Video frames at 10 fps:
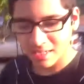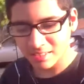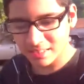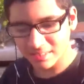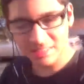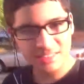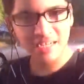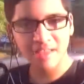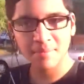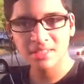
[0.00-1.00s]
he said six and
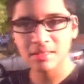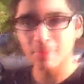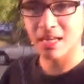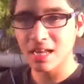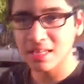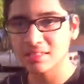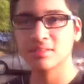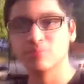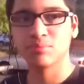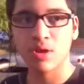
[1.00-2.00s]
a half minutes. I'm like, I
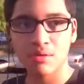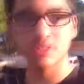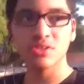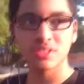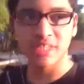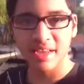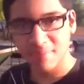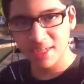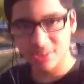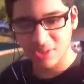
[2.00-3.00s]
can probably do this in eight
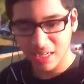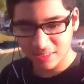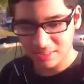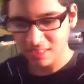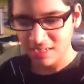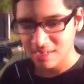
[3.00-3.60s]
minutes or less.